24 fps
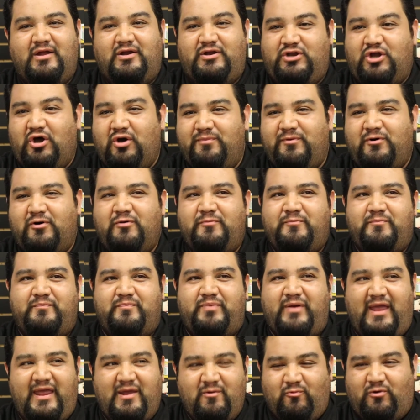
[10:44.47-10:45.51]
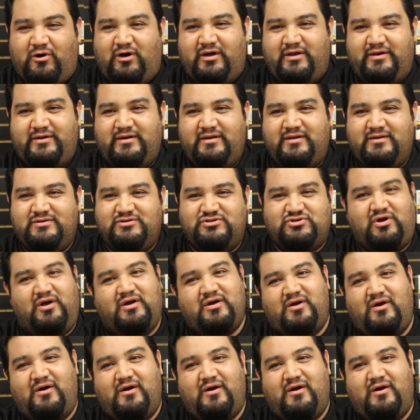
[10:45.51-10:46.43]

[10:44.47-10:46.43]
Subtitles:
Noble, pay 1, draw a